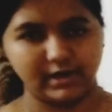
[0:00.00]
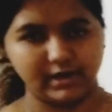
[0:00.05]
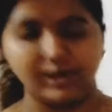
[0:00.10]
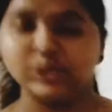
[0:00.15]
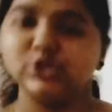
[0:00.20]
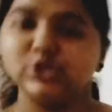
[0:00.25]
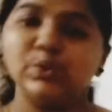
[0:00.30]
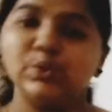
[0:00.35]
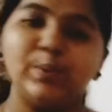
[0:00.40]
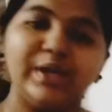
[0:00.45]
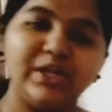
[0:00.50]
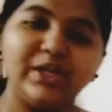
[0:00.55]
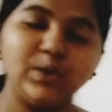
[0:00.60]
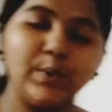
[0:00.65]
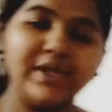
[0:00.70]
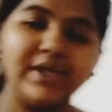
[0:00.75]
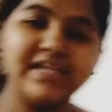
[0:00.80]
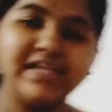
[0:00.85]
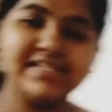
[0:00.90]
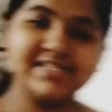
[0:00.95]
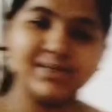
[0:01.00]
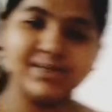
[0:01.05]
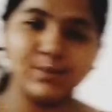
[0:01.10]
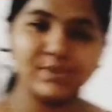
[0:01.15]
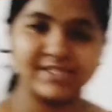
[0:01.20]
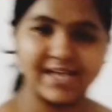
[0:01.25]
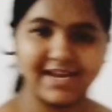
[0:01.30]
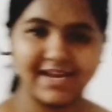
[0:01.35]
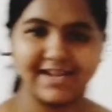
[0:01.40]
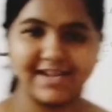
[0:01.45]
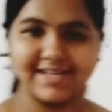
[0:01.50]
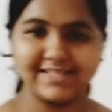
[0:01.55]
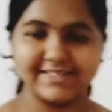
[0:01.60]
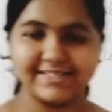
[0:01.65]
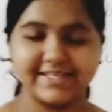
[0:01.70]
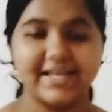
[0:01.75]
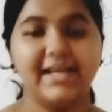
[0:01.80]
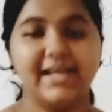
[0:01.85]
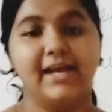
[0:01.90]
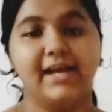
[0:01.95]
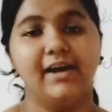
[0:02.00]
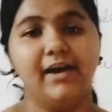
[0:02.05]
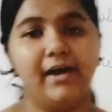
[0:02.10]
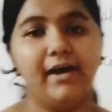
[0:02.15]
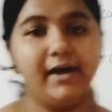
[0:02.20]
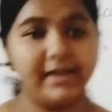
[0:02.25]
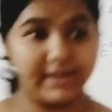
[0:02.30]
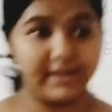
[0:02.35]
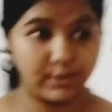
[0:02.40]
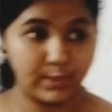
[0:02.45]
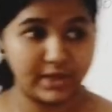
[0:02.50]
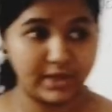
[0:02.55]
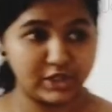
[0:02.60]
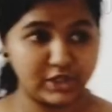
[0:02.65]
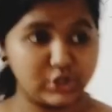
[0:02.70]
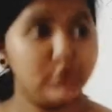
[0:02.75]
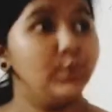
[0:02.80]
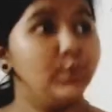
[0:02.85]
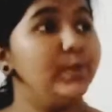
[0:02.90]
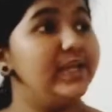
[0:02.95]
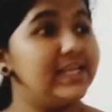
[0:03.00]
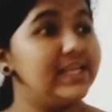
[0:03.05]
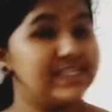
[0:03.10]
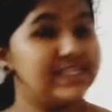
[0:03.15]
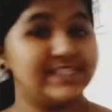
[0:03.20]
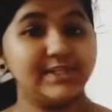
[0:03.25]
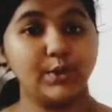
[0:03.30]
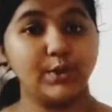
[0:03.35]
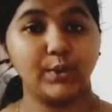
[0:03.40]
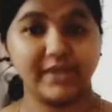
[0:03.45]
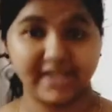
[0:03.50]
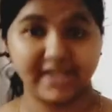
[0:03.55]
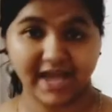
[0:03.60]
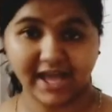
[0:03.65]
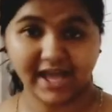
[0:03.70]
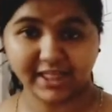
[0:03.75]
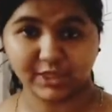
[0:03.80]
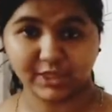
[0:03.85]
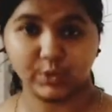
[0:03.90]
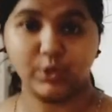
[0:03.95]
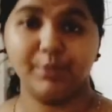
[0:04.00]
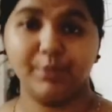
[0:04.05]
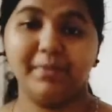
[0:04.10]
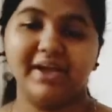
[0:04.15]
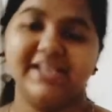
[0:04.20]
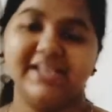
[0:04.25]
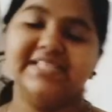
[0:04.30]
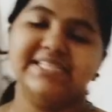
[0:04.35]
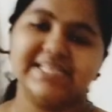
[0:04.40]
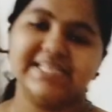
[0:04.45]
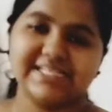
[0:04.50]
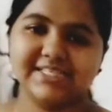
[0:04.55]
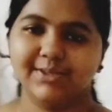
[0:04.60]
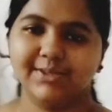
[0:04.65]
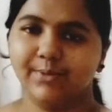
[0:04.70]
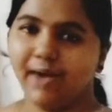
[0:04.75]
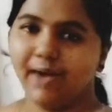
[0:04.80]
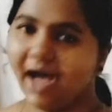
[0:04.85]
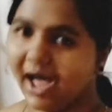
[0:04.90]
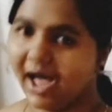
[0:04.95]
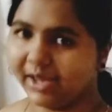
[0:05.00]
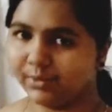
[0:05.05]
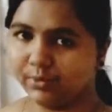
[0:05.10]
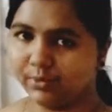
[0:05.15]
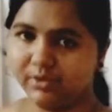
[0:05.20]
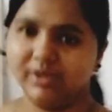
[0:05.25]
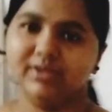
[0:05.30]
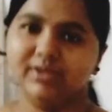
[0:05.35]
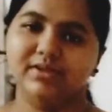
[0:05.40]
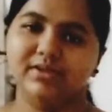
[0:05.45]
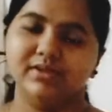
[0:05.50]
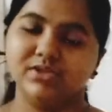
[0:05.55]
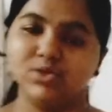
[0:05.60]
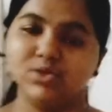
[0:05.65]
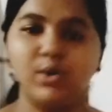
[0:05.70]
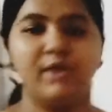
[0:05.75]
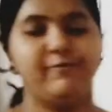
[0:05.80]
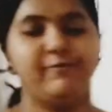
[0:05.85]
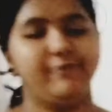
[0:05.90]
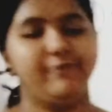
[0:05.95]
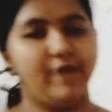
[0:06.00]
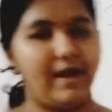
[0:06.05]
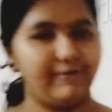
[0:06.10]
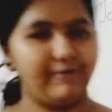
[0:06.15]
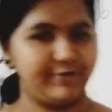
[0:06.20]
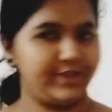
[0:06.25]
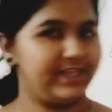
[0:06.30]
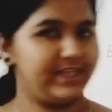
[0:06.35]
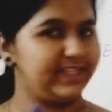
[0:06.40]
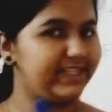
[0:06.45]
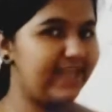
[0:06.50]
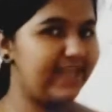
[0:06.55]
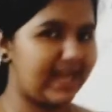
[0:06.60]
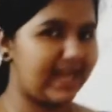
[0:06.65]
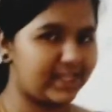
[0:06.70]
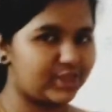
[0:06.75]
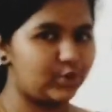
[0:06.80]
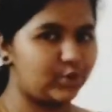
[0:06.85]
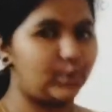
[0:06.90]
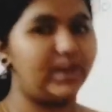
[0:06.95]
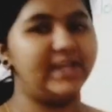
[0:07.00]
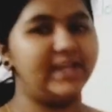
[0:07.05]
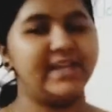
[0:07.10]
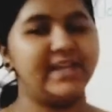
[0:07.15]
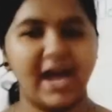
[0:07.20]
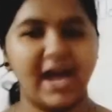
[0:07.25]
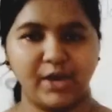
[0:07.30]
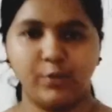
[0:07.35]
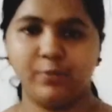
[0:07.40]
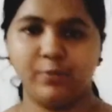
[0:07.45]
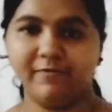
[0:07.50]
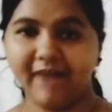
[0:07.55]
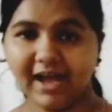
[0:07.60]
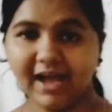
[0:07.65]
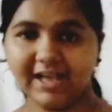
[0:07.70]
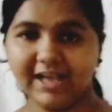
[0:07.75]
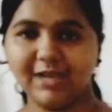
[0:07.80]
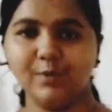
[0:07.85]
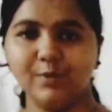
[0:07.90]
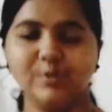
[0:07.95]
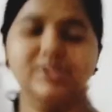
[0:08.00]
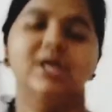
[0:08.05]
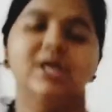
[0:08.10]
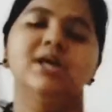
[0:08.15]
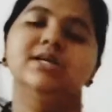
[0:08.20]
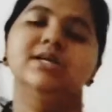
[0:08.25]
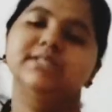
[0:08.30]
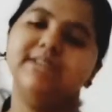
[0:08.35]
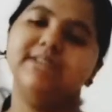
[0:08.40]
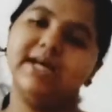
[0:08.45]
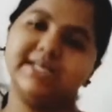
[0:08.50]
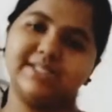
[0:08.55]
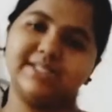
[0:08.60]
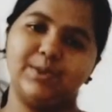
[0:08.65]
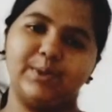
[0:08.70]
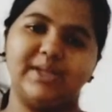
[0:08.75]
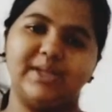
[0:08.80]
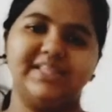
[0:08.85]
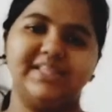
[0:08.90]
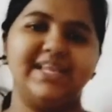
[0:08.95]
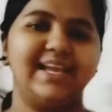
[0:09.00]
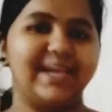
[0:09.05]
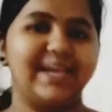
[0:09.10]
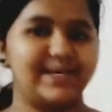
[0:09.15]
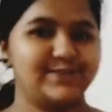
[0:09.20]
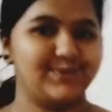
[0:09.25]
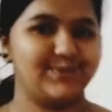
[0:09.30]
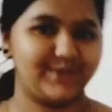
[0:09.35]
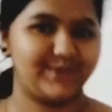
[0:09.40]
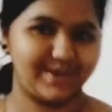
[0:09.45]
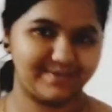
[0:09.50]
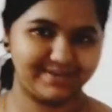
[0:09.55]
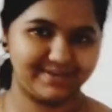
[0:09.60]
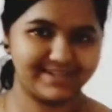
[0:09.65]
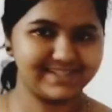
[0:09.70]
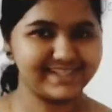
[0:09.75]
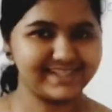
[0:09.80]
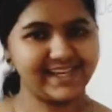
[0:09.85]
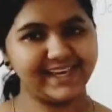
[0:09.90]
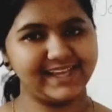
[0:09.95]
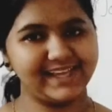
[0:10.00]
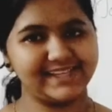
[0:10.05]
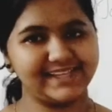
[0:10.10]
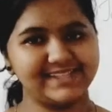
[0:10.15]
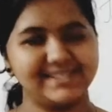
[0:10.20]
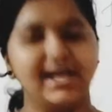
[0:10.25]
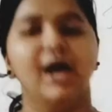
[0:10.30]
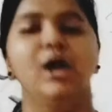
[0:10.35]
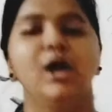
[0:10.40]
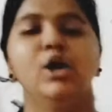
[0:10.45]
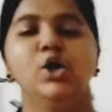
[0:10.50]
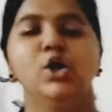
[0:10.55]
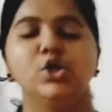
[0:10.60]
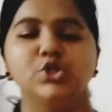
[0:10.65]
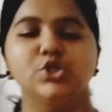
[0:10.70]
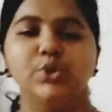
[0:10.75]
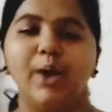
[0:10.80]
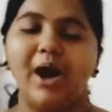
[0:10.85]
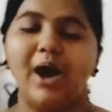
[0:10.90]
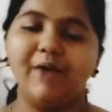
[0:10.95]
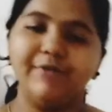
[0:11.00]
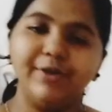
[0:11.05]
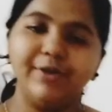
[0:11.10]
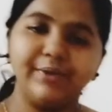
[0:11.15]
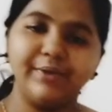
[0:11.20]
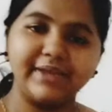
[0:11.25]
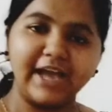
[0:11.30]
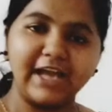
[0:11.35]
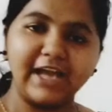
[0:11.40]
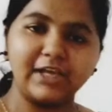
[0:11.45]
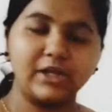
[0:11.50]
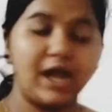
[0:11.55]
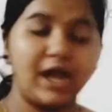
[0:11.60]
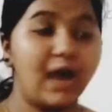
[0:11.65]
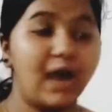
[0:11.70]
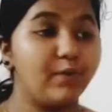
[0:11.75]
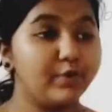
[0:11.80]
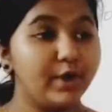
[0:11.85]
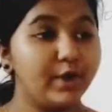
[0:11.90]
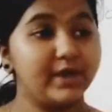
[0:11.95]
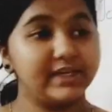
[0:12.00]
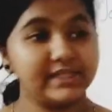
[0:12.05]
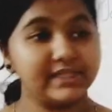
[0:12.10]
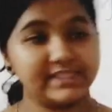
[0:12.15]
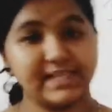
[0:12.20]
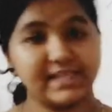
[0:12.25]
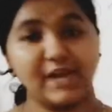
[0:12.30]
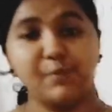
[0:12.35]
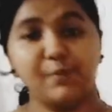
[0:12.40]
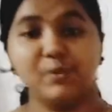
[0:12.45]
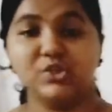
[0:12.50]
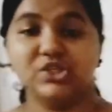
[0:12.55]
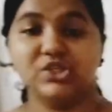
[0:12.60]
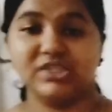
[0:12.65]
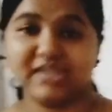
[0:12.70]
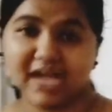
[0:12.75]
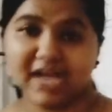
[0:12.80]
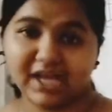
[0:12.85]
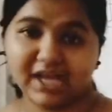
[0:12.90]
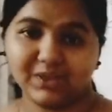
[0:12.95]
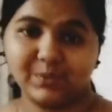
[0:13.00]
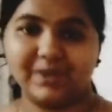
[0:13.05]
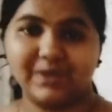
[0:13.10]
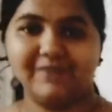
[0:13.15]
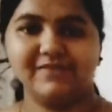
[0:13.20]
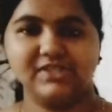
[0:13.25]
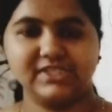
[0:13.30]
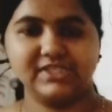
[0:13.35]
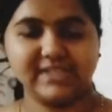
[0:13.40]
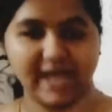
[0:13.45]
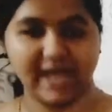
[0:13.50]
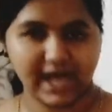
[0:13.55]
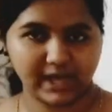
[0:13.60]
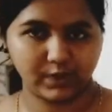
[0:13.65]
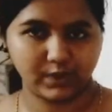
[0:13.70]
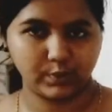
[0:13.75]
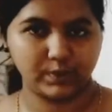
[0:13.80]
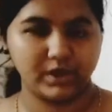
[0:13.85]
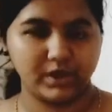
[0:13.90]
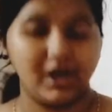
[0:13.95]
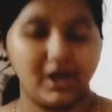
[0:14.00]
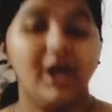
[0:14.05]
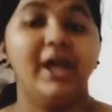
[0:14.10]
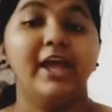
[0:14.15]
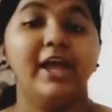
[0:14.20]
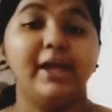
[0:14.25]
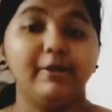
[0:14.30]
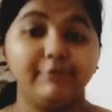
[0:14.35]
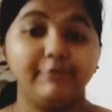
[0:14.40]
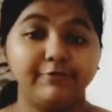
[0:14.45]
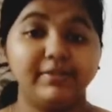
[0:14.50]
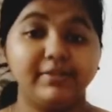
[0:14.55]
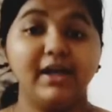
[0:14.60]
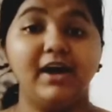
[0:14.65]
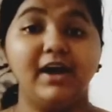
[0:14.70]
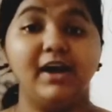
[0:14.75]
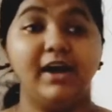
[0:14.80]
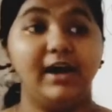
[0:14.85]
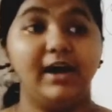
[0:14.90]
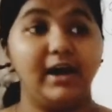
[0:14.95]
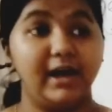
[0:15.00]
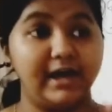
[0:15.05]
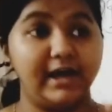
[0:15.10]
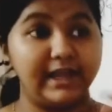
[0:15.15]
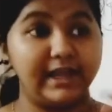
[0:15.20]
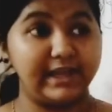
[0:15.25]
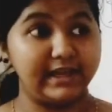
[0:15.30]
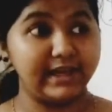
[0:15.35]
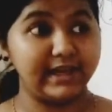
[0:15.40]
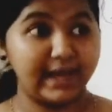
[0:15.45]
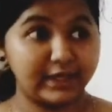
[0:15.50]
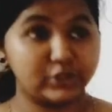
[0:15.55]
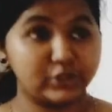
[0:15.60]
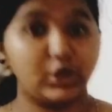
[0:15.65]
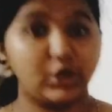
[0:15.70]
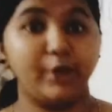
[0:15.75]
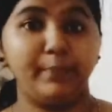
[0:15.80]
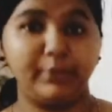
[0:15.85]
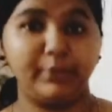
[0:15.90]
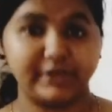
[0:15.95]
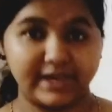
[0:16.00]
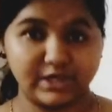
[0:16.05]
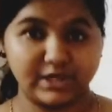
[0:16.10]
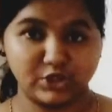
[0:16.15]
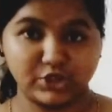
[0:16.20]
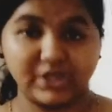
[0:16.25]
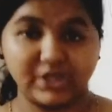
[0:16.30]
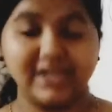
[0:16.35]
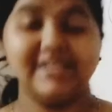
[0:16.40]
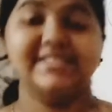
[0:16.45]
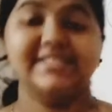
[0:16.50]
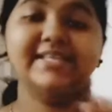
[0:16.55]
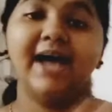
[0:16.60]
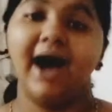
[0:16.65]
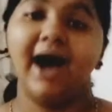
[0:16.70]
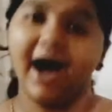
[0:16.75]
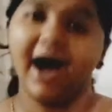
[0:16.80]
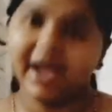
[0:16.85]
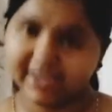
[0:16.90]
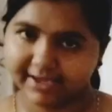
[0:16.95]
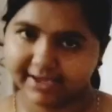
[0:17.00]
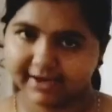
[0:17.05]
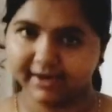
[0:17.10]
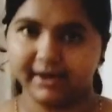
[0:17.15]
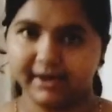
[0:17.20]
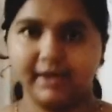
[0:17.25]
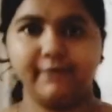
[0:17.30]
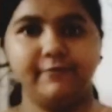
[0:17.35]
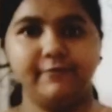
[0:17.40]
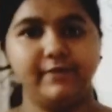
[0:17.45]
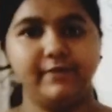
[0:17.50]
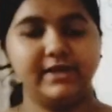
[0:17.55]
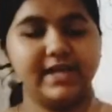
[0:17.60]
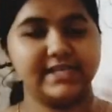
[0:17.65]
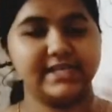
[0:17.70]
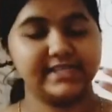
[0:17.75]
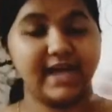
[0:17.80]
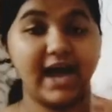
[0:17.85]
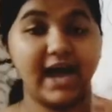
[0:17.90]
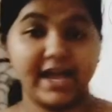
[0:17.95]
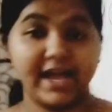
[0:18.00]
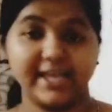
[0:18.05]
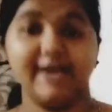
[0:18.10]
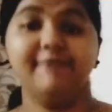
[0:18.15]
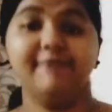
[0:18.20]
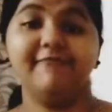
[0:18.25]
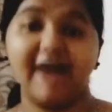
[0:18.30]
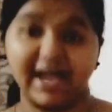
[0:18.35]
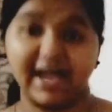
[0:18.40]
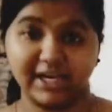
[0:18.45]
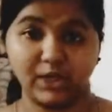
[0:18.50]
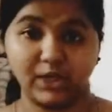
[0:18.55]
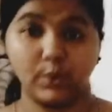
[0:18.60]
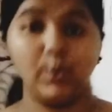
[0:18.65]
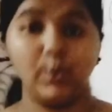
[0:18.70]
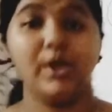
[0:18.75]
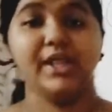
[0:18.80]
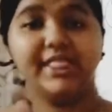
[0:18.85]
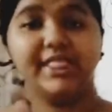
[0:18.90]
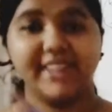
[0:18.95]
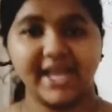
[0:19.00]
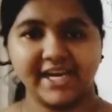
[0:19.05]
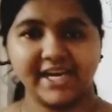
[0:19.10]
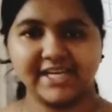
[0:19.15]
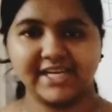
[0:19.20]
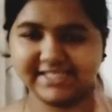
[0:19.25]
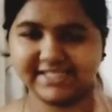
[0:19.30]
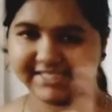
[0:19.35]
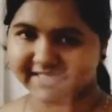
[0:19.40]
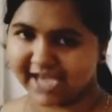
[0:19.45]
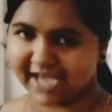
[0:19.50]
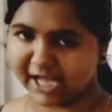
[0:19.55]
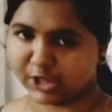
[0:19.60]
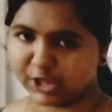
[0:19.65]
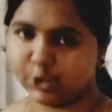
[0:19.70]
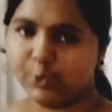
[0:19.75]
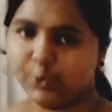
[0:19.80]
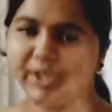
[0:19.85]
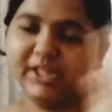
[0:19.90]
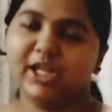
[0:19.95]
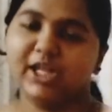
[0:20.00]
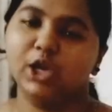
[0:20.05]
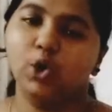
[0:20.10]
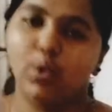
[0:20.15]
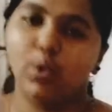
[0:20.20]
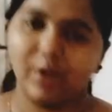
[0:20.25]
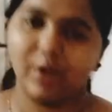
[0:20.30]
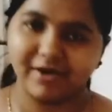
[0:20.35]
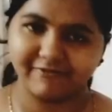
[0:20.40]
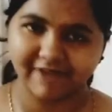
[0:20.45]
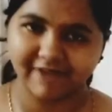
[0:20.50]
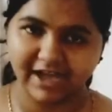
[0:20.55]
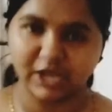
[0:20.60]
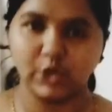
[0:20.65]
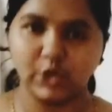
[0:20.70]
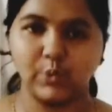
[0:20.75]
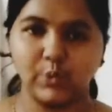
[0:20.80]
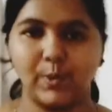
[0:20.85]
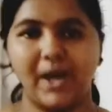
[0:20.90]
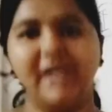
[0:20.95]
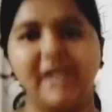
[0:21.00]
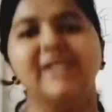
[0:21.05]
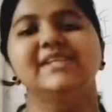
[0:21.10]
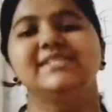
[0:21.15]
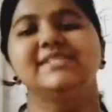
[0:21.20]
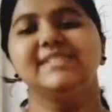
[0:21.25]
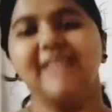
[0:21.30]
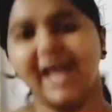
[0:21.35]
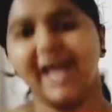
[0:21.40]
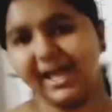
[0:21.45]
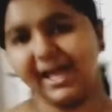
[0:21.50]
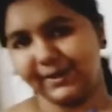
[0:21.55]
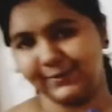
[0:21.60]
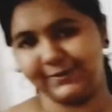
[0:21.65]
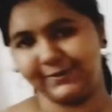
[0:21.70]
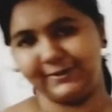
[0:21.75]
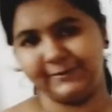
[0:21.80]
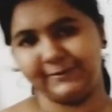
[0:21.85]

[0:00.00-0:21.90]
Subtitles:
So we know E0 cell is equal to E0 cathode minus E0 anode. So if you have to get cathode and anode values, just look at the electrochemical series. So how do you understand which is cathode and which is anode? If the electrode potential is higher, if it has a higher value, then it is cathode, and the lower value one is the anode.